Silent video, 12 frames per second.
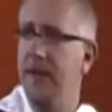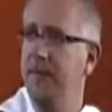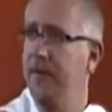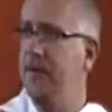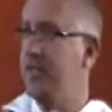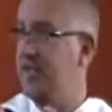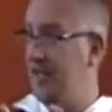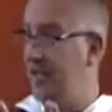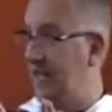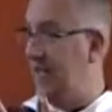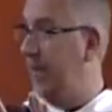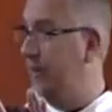we come to this
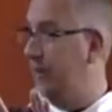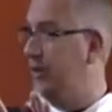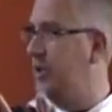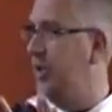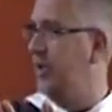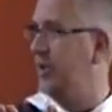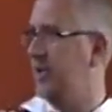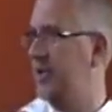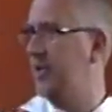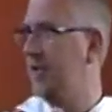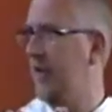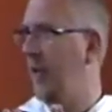scene again with
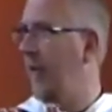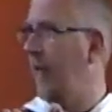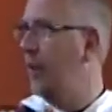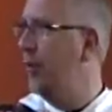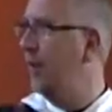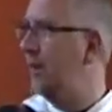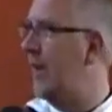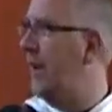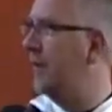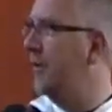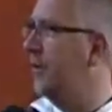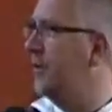Jesus, who
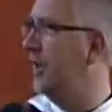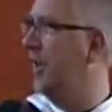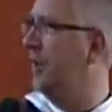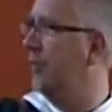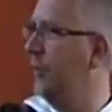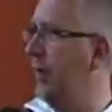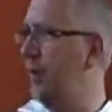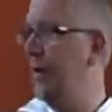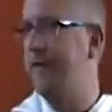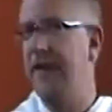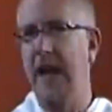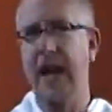encounters the widow
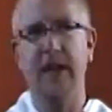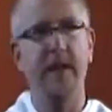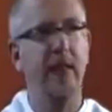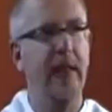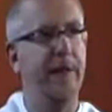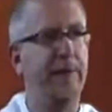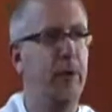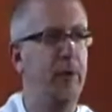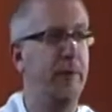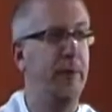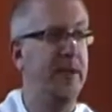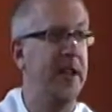of Nain in that
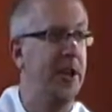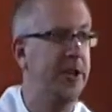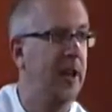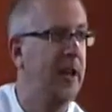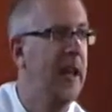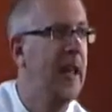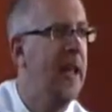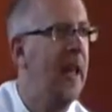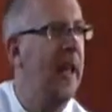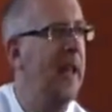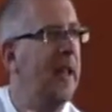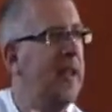funeral procession,
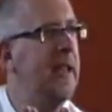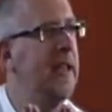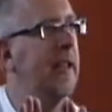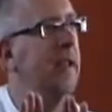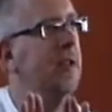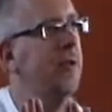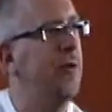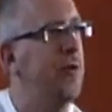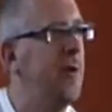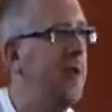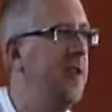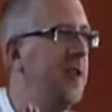and he
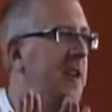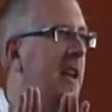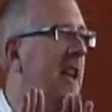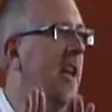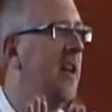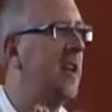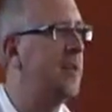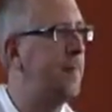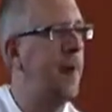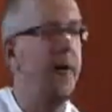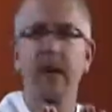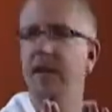endures and
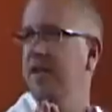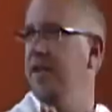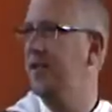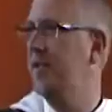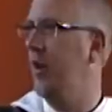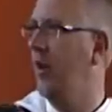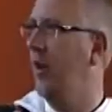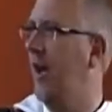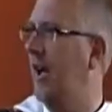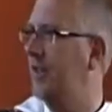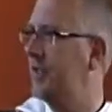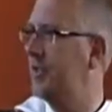experiences their
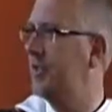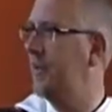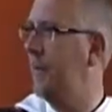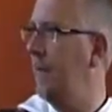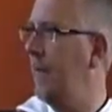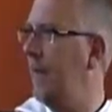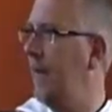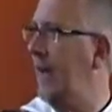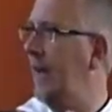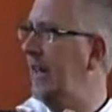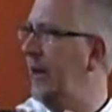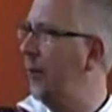loss.
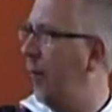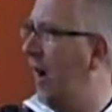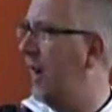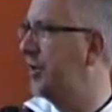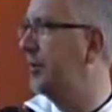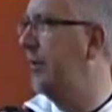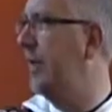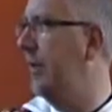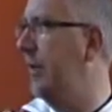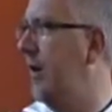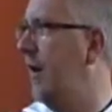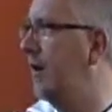And he walks with
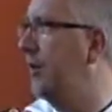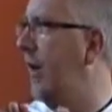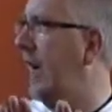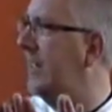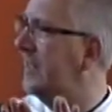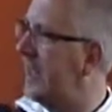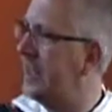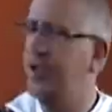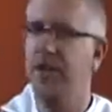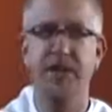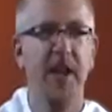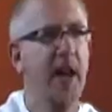them along the way and
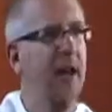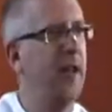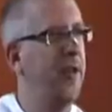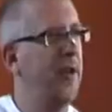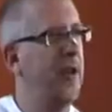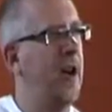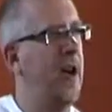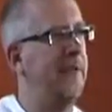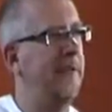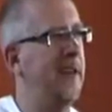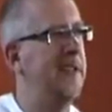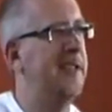touches the
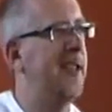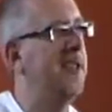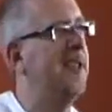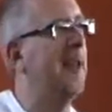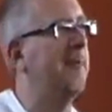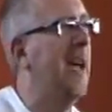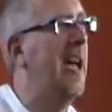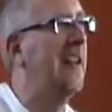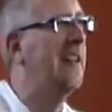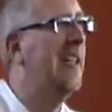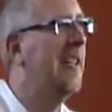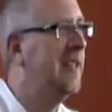coffin and says, "Young
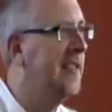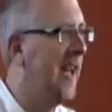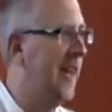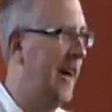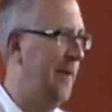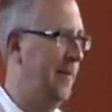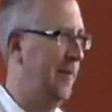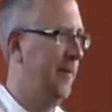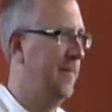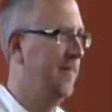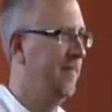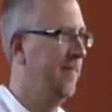man, get up."